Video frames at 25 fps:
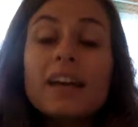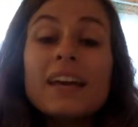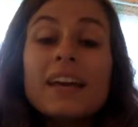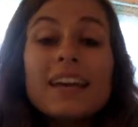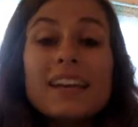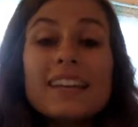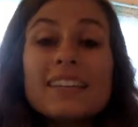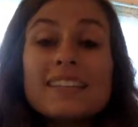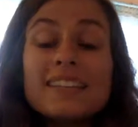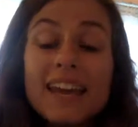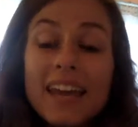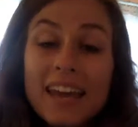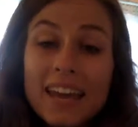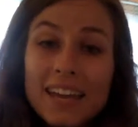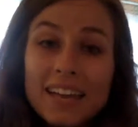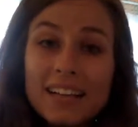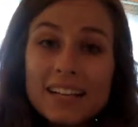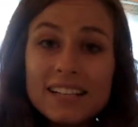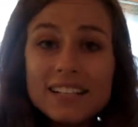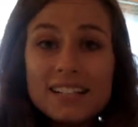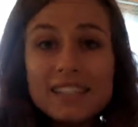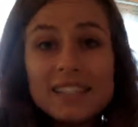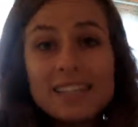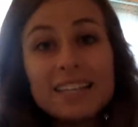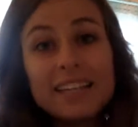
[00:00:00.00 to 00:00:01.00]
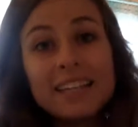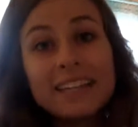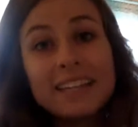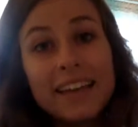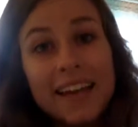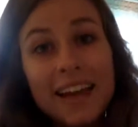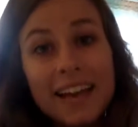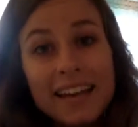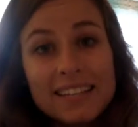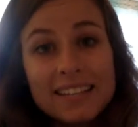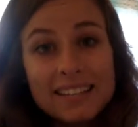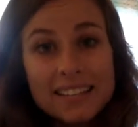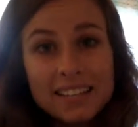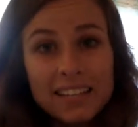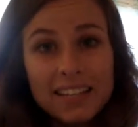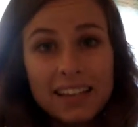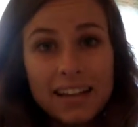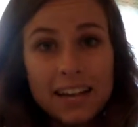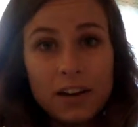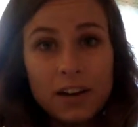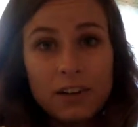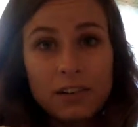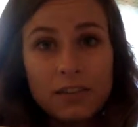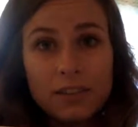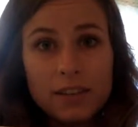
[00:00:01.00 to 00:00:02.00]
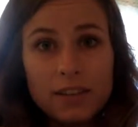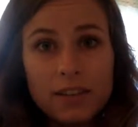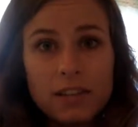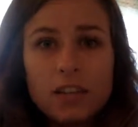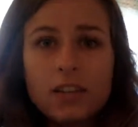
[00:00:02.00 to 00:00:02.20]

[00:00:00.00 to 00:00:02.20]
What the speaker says: It takes the guessing out of it.